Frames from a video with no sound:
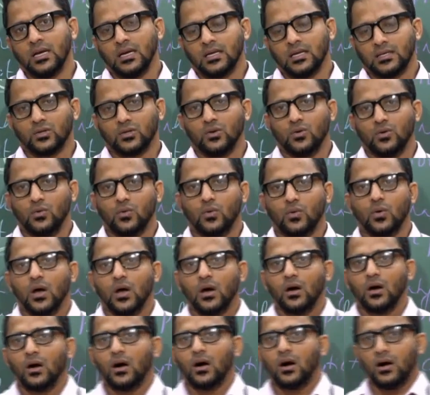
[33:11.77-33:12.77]
So
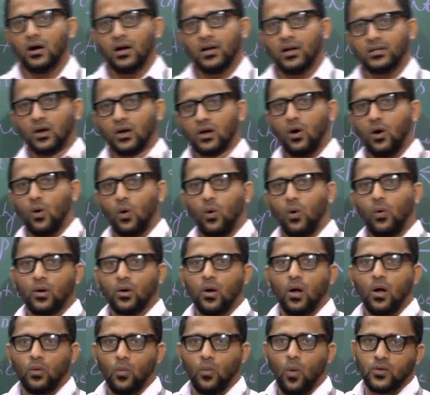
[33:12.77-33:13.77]
it's a
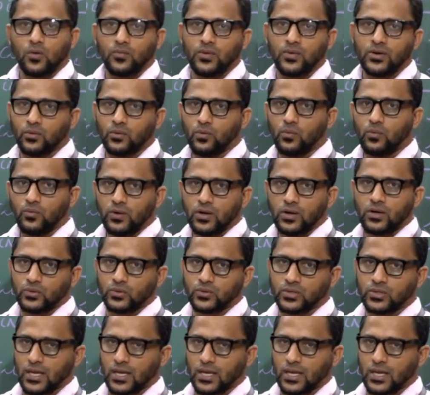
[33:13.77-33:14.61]
overall what we do